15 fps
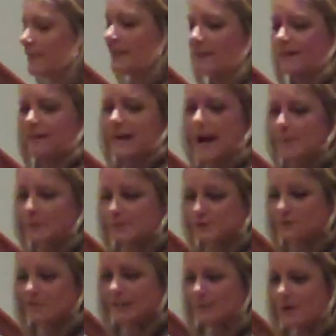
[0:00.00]
the
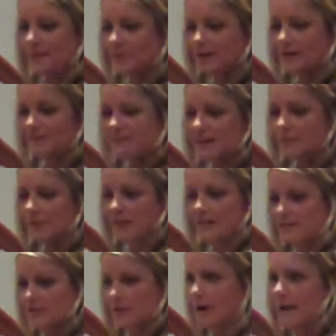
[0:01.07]
opportunity webinar is coming,
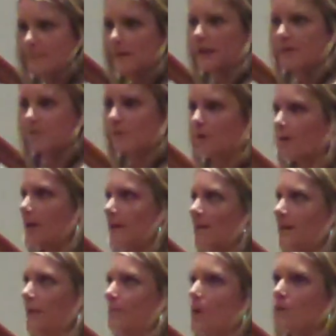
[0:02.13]
and so I might throw
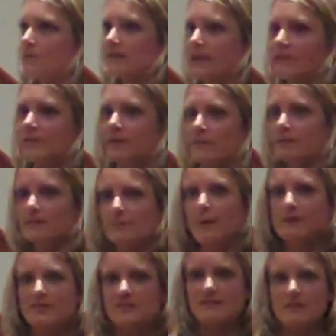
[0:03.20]
a post out there that's
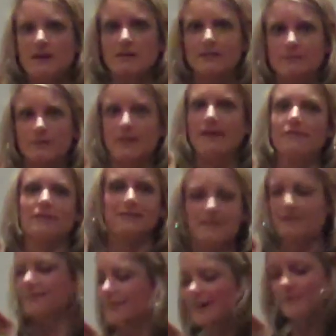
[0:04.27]
about to start or whatever.
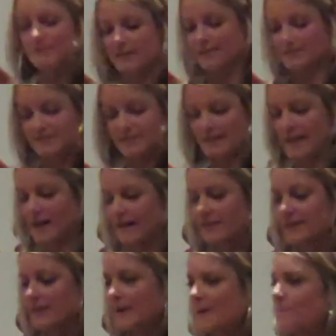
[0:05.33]
I'm guilty of that.